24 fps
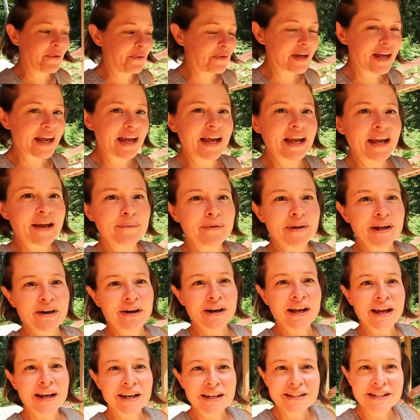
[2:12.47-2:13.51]
Okay, we
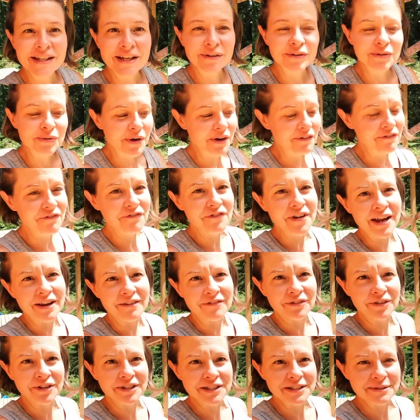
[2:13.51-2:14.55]
are headed down to our
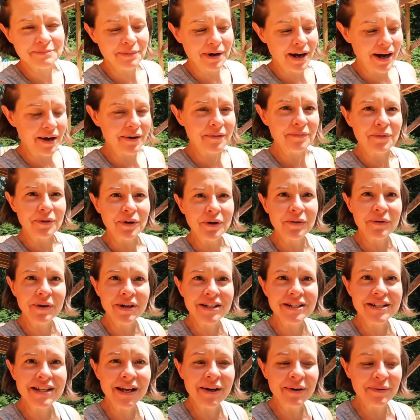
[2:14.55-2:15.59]
favorite spot. We're
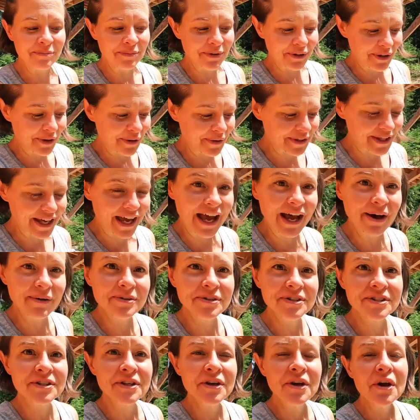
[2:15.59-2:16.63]
going down below the
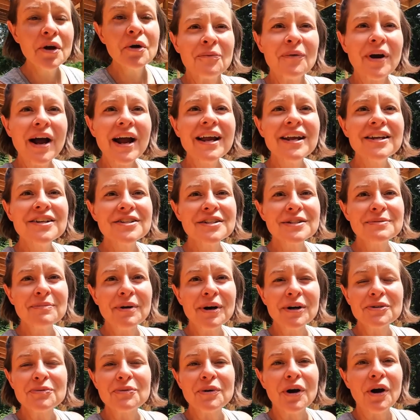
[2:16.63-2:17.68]
house. Ryan just
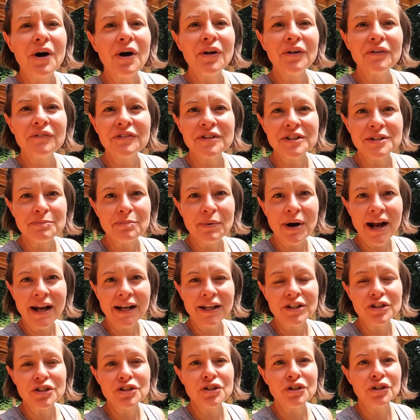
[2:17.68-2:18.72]
marked where all of these
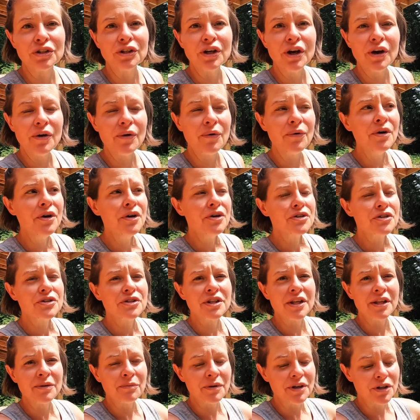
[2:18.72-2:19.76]
brackets should go,
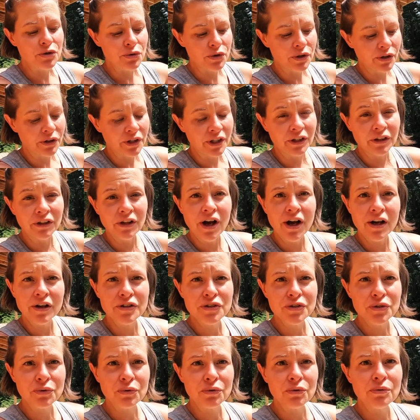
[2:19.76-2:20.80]
and we drilled a
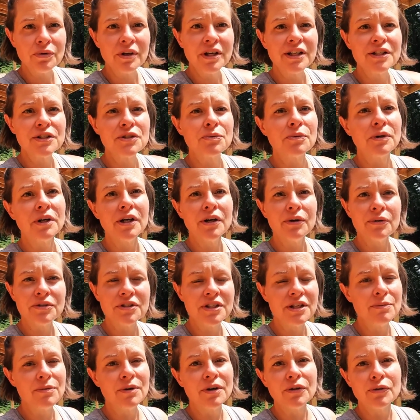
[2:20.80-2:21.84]
long screw in, so we're gonna go
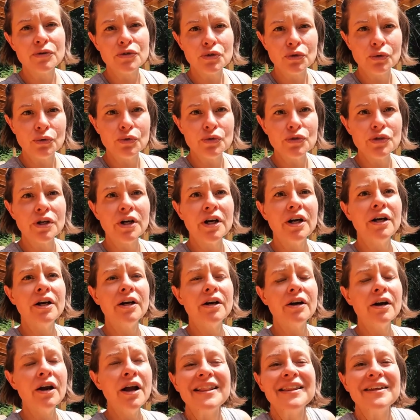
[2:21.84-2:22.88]
see where those screws
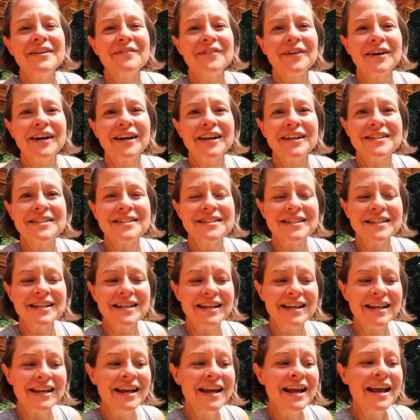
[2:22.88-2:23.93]
are, and then we're gonna
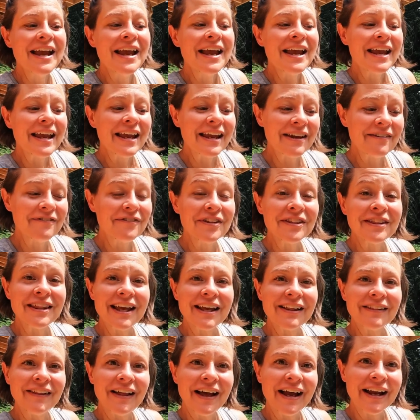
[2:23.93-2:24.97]
see if
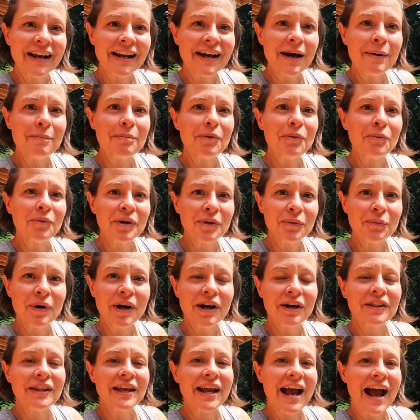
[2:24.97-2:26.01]
they line up with
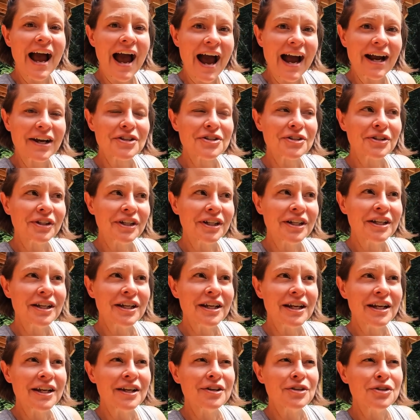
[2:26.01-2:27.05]
where they actually
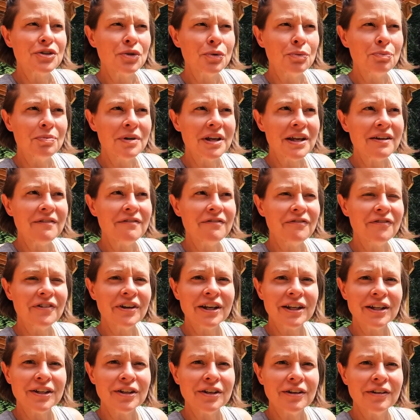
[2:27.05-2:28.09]
need to be
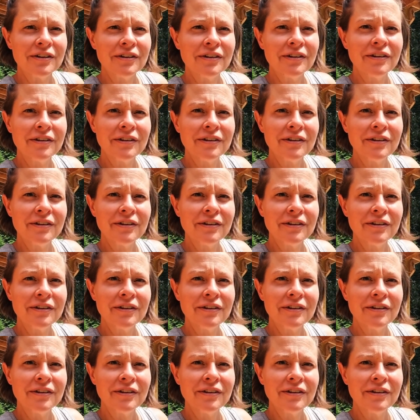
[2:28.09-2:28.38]
fitted.